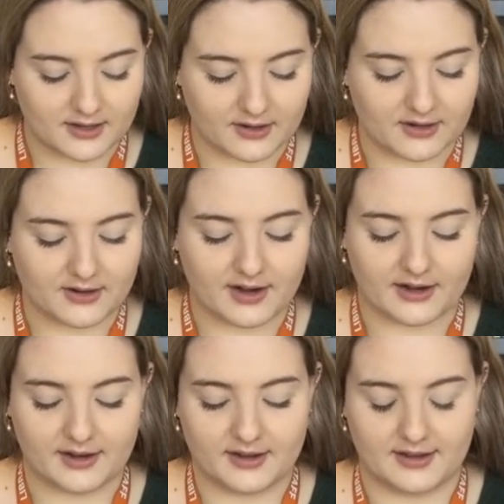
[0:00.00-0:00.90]
Alright,
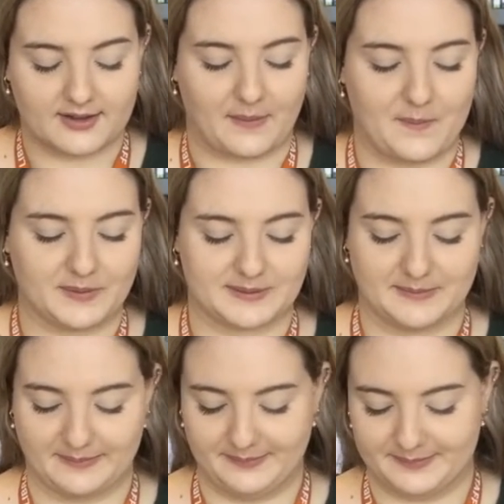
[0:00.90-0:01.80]
awesome.
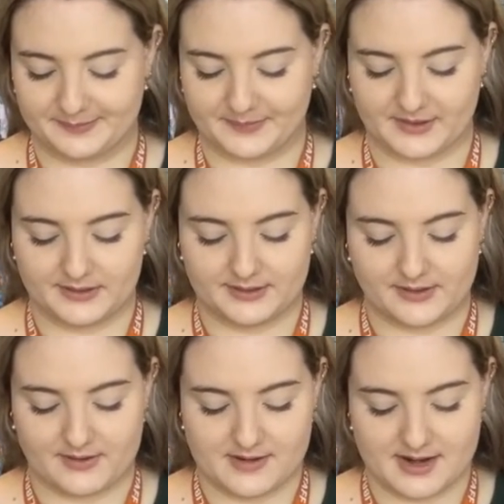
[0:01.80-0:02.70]
So
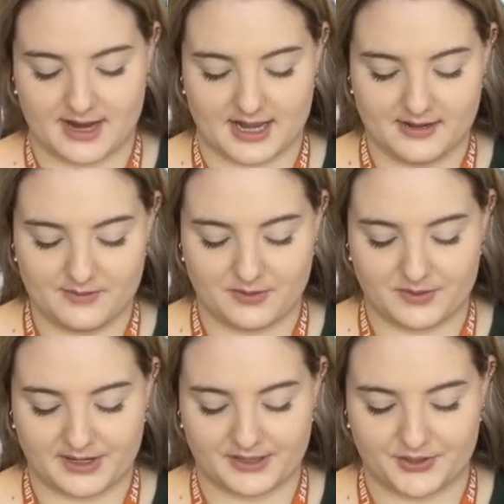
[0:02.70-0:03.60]
now what
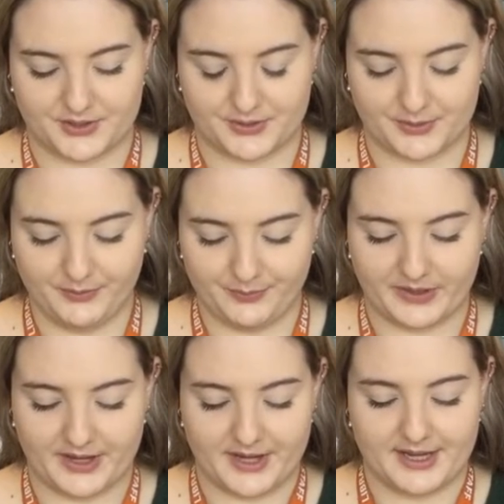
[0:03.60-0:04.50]
we're going to do
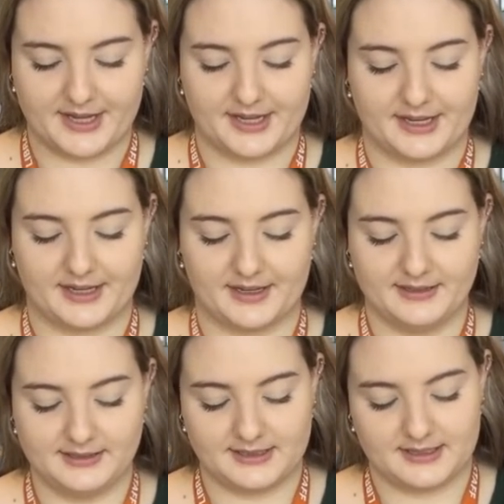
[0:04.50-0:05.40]

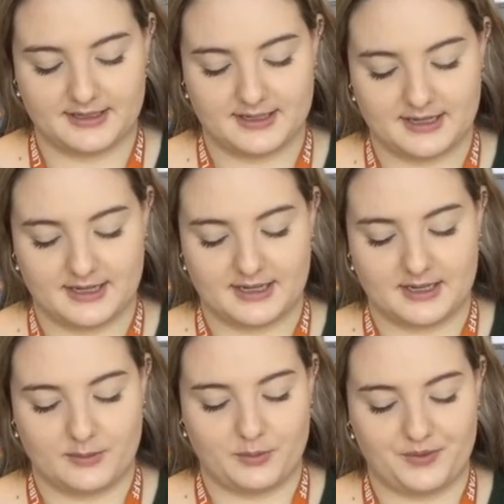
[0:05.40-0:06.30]
is
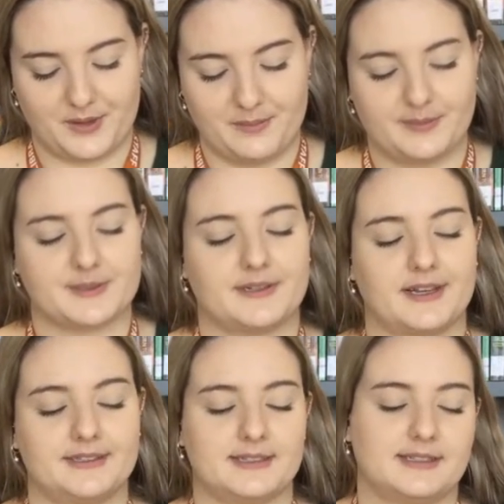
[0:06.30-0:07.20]
put them
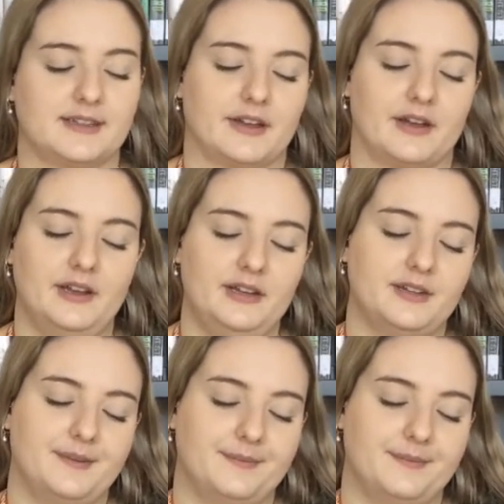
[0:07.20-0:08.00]
side to side